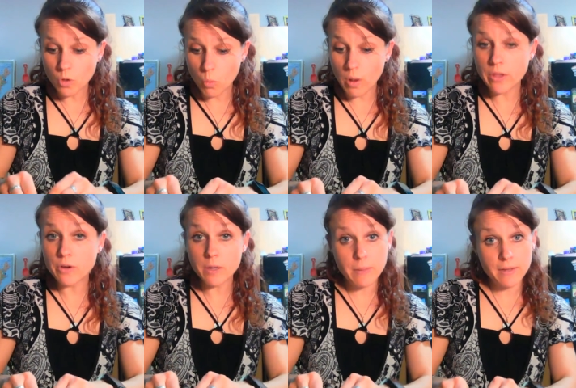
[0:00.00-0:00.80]
well, you
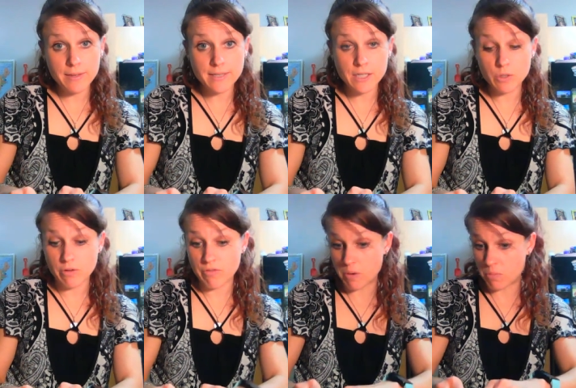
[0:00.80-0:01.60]
could make this into a
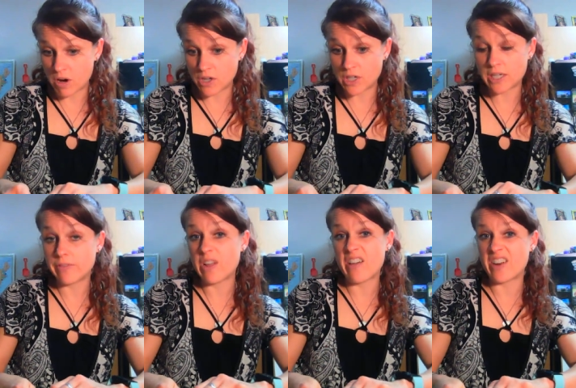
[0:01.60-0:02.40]
fun project if
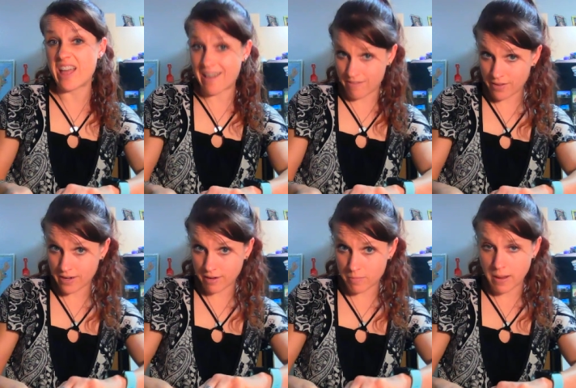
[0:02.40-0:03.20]
you have an oven
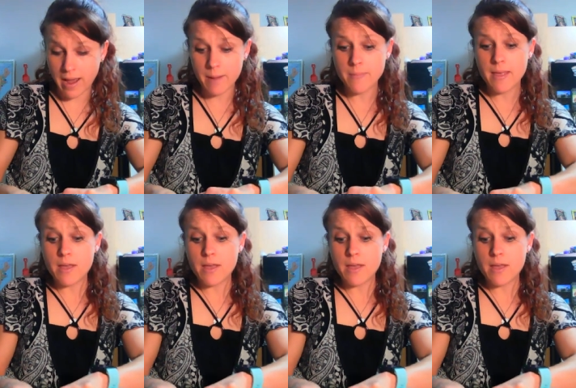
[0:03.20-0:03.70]
nearby.